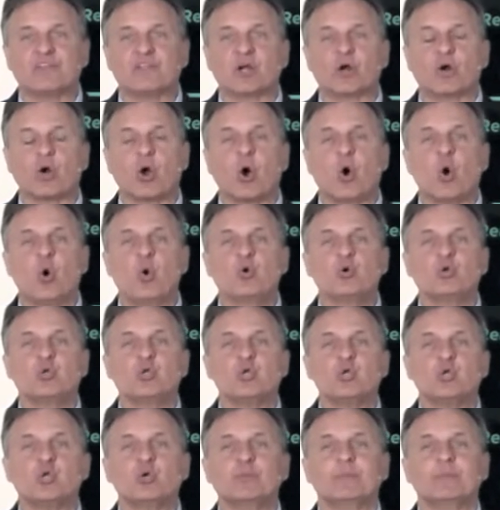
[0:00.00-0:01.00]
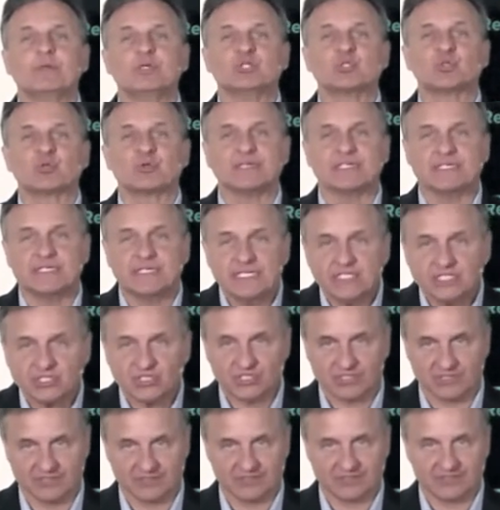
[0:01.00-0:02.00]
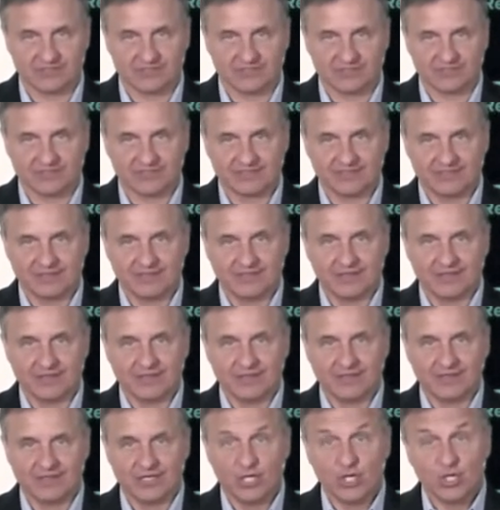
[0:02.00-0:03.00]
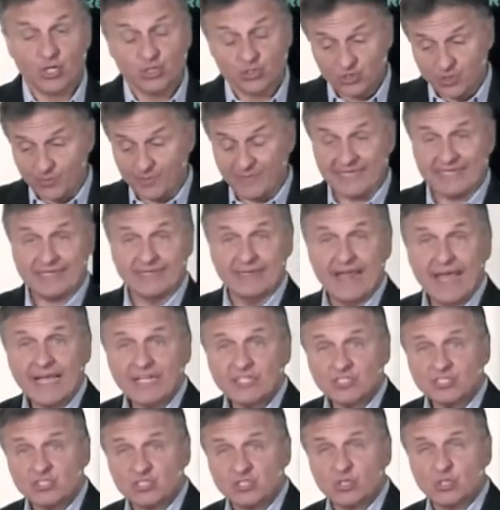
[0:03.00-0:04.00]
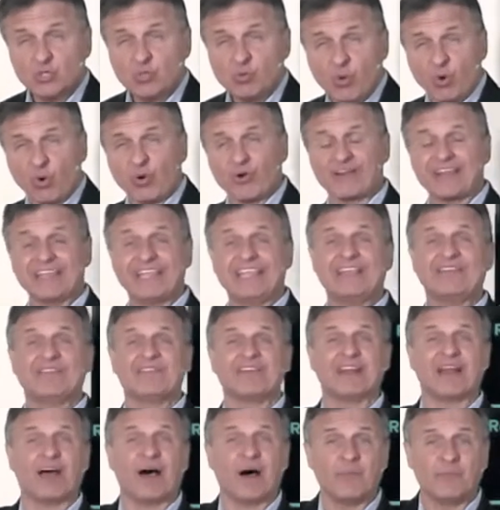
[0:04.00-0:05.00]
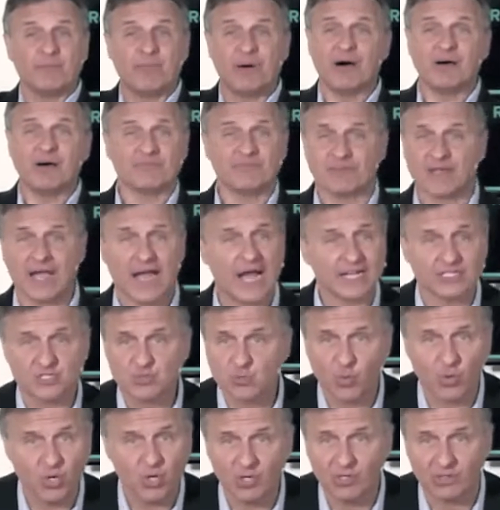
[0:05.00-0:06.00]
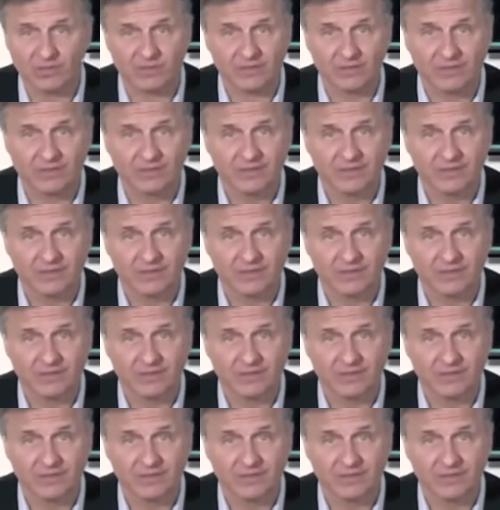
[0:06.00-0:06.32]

their own human traditions to be next to or even above God's word.